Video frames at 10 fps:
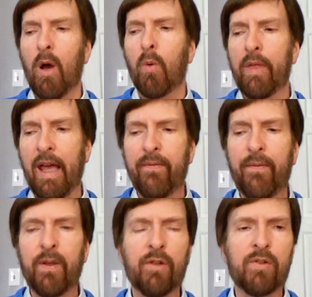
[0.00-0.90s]
Well, that
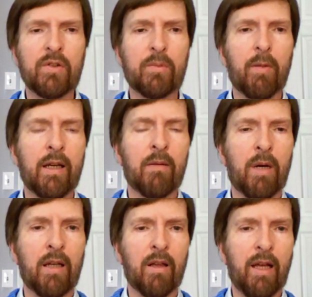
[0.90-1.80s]
finishes my
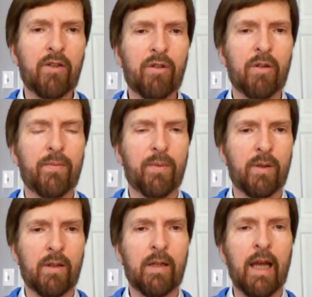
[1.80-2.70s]
lecture for
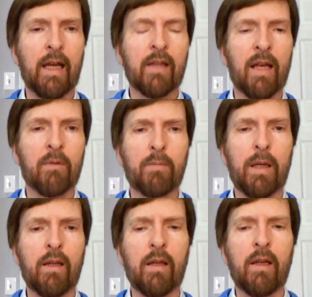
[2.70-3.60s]
today, and that will
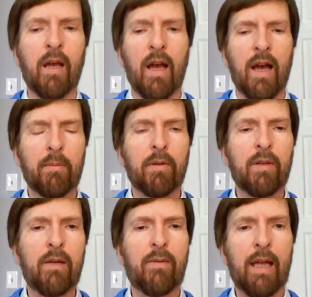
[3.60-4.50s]
be I
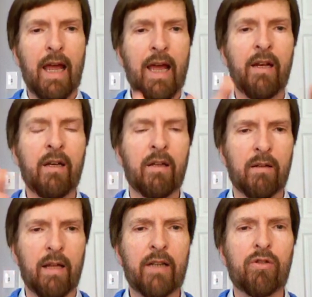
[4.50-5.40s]
believe, the end
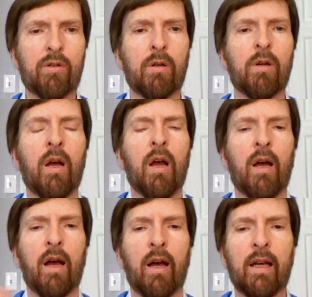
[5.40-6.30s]
lecture
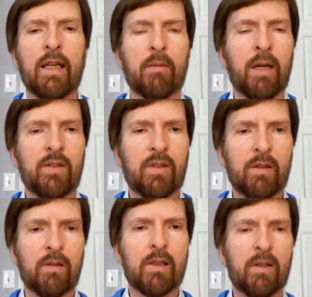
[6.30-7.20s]
in my
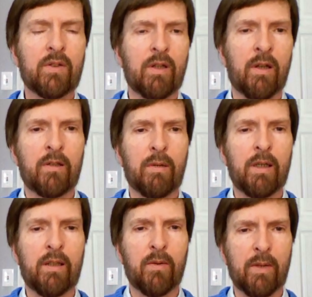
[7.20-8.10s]
series on
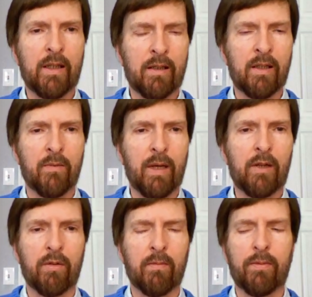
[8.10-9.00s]
creativity and
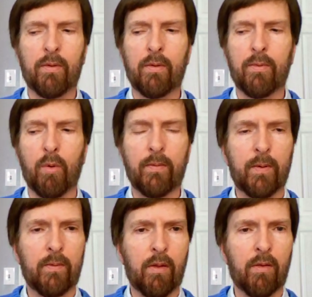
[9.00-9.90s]
innovation for
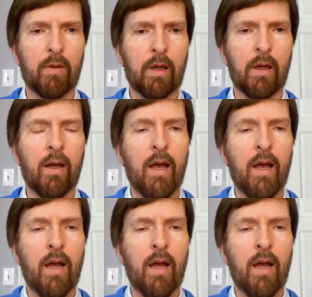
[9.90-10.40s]
453.